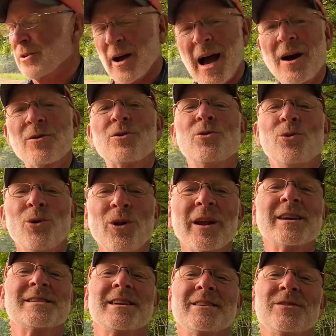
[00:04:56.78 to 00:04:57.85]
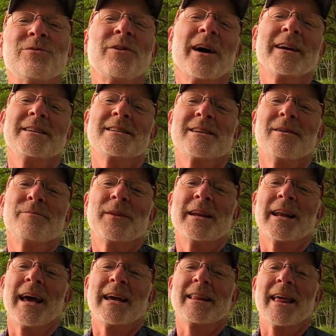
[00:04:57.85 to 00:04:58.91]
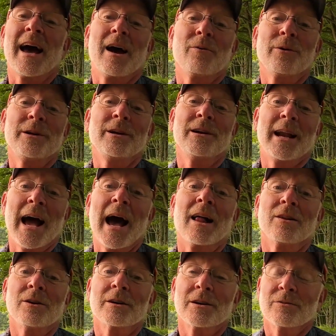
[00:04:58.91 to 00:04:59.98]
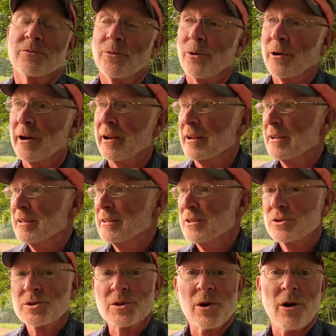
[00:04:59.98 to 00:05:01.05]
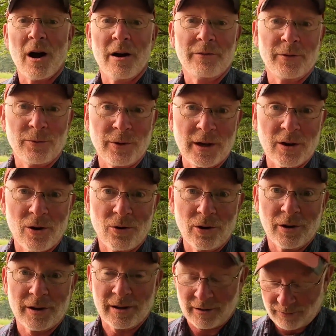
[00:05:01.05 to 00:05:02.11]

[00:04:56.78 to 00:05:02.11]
how cool is it to find something like that when you're not looking for it? so often we go looking